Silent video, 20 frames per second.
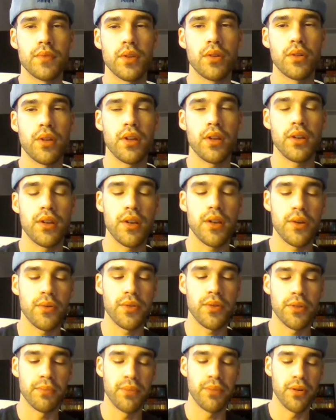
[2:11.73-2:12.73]
Okay, now
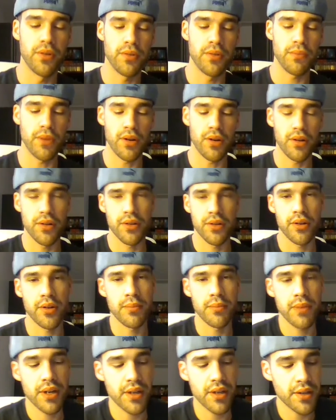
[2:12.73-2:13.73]
with the poem all in our
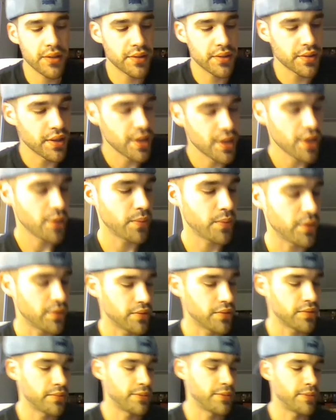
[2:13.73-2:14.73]
mind, we
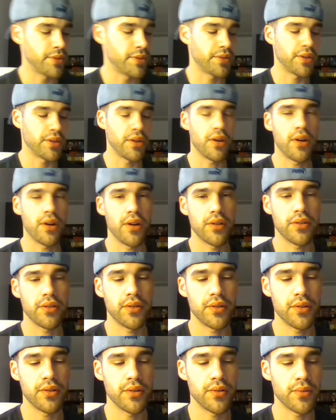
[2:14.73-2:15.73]
know a little bit about the
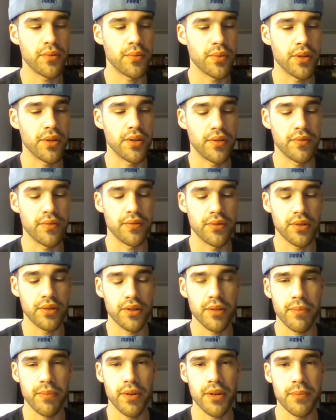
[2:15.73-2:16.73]
author, we've
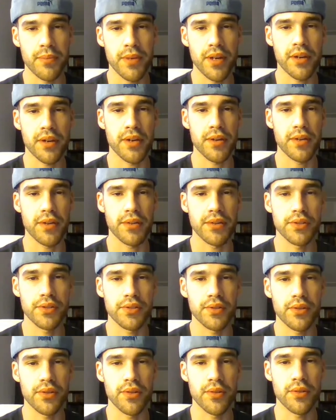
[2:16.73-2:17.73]
looked up any background
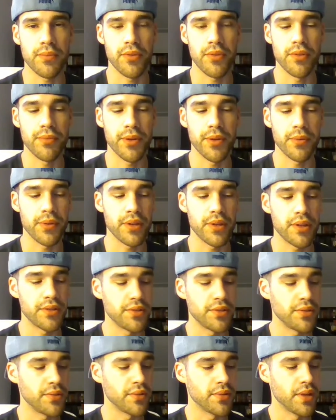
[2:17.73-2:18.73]
history on the poem that we need
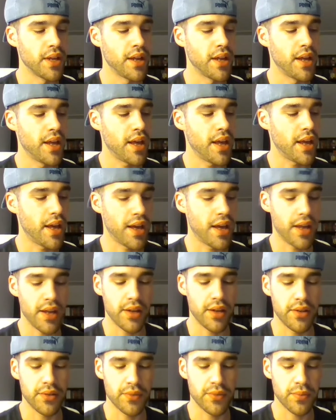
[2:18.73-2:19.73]
to,
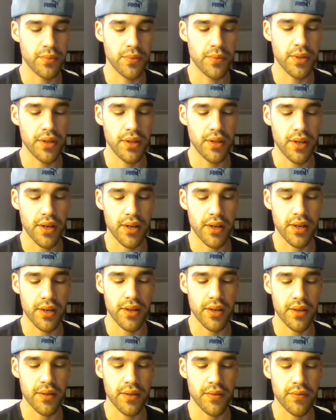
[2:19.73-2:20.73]
and we
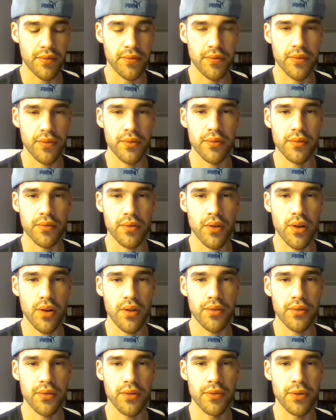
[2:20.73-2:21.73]
have
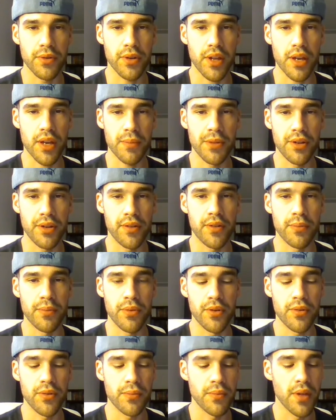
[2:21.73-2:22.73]
gone through the vocabulary of the
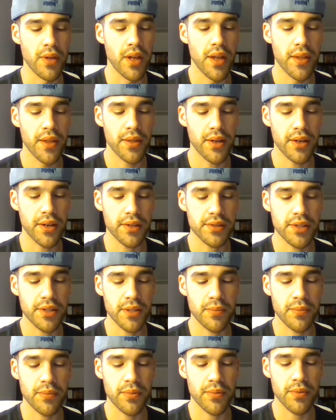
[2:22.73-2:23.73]
poem. The next
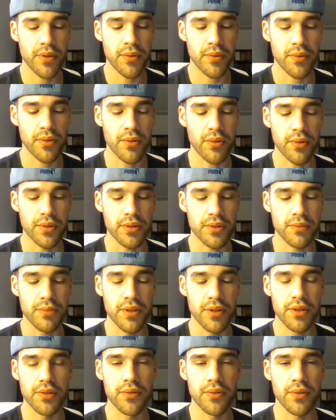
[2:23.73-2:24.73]
step that we're going to
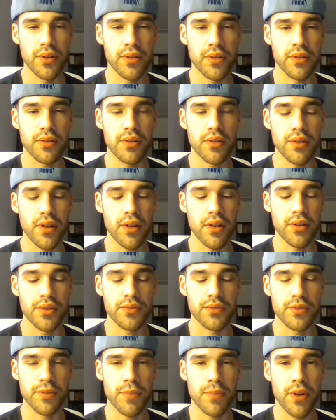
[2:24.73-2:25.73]
be doing
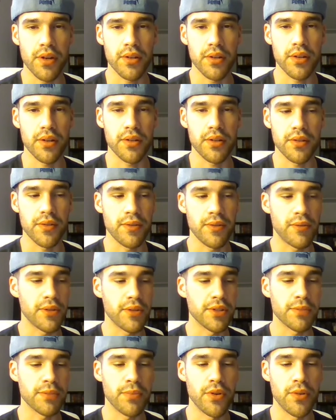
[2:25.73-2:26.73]
is responding, and for
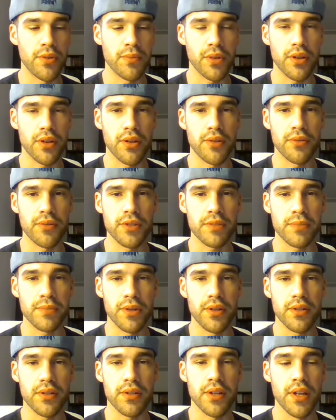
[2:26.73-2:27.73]
this poem we're going to
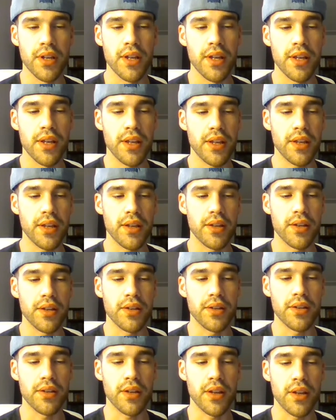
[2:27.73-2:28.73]
respond
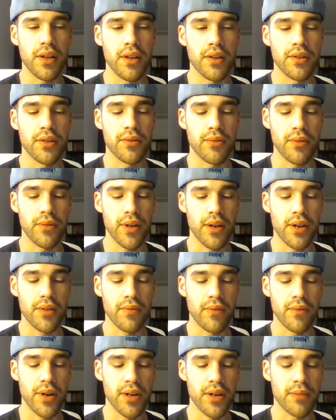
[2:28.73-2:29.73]
in a
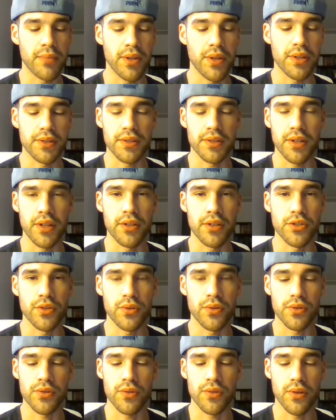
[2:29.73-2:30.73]
creative writing piece, a
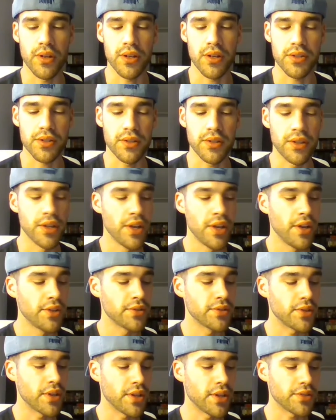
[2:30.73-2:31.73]
short story actually.
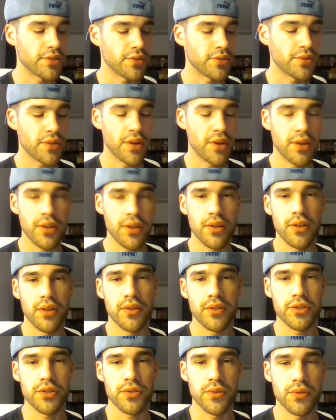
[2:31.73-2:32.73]
So to get started
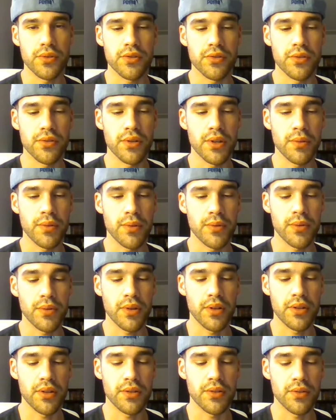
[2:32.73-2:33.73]
on the short story, what we're
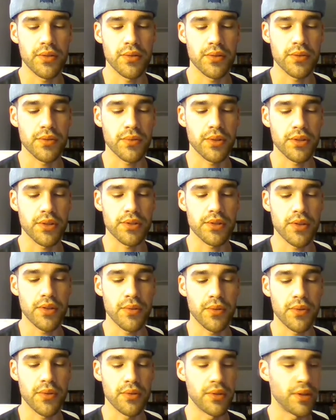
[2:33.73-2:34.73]
going to do is we're going to
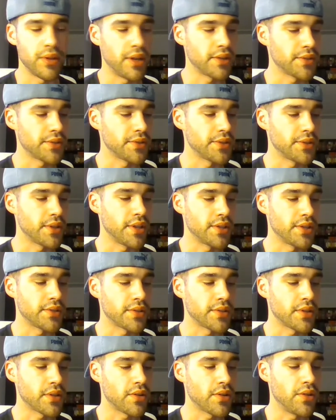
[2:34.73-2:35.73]
start with a little
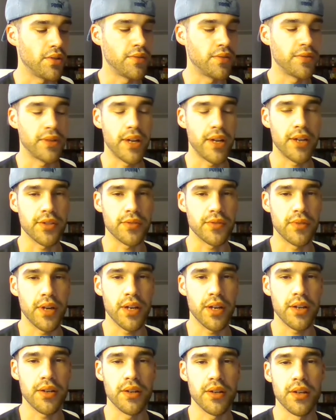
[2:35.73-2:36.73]
exercise called flash
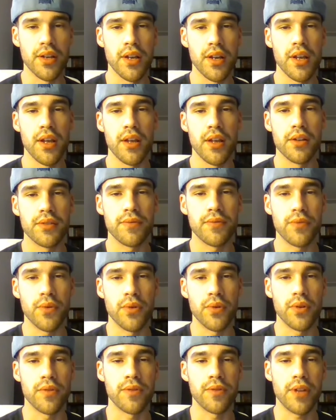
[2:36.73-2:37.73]
writing.
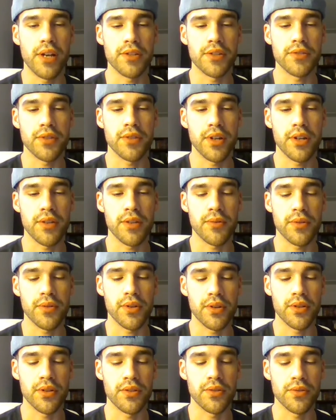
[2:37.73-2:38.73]
For flash writing, what
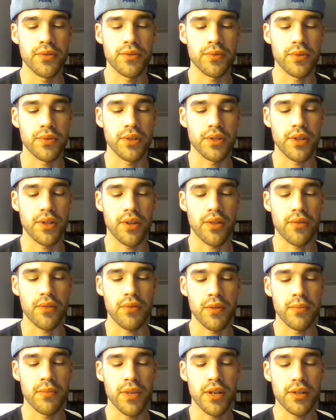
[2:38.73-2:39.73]
you're going to do is we're going to take
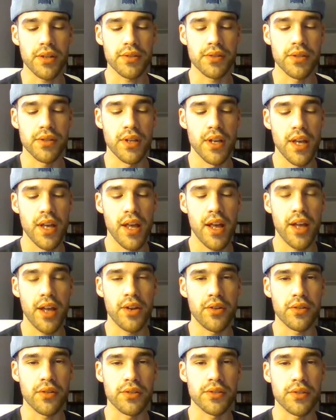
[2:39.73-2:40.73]
3 minutes
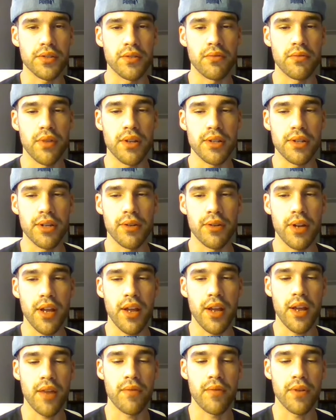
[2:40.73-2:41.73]
and you're just going to write down
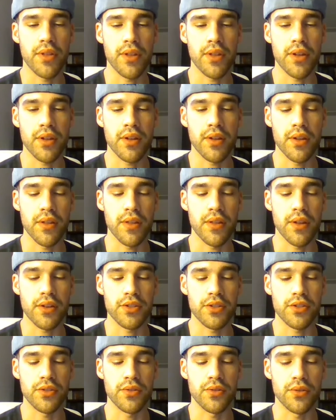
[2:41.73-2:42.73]
everything
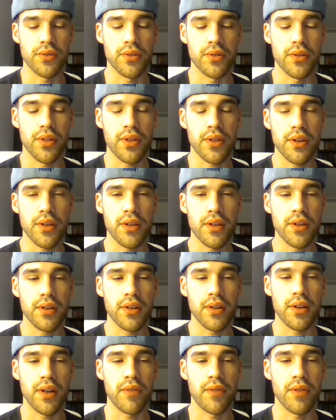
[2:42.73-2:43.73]
that you're
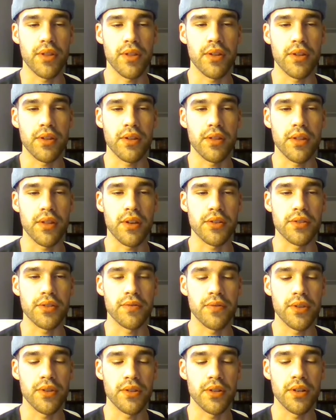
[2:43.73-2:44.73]
thinking and everything that you're
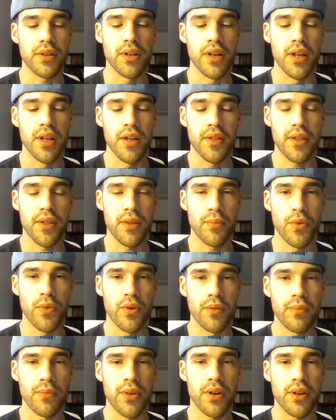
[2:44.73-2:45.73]
feeling. The
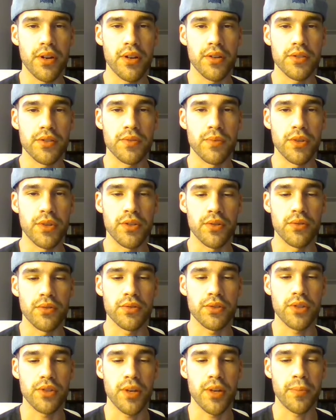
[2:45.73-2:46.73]
important part here is we
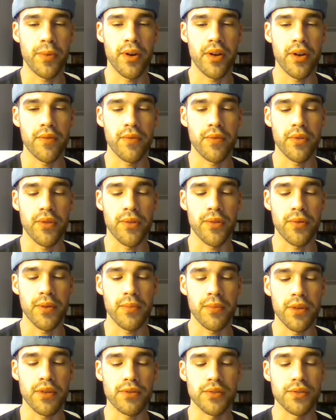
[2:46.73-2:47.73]
don't stop writing for the 3
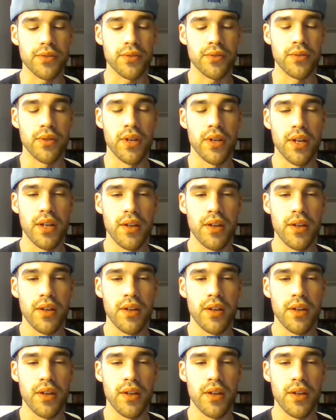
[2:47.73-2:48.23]
minutes, so